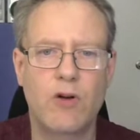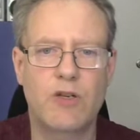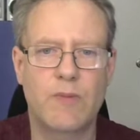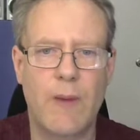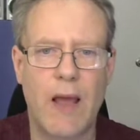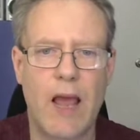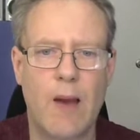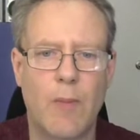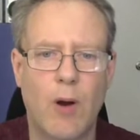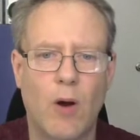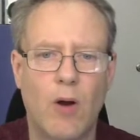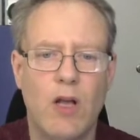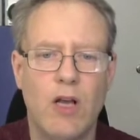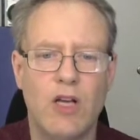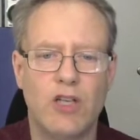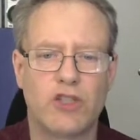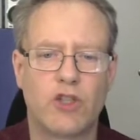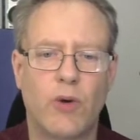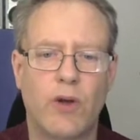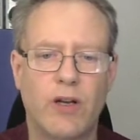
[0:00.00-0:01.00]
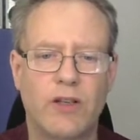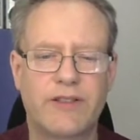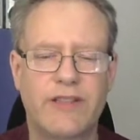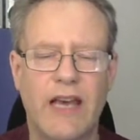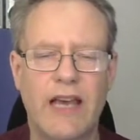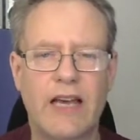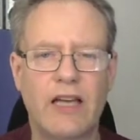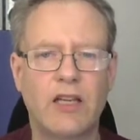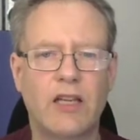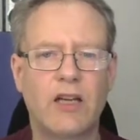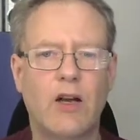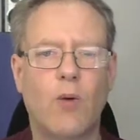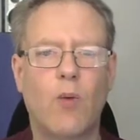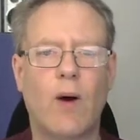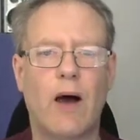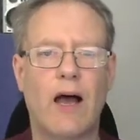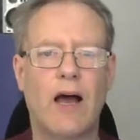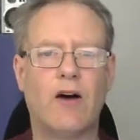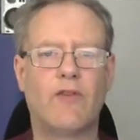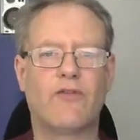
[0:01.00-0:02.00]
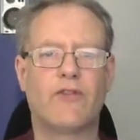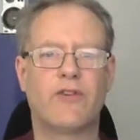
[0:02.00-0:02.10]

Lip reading: schmammo. So it'll take a little while for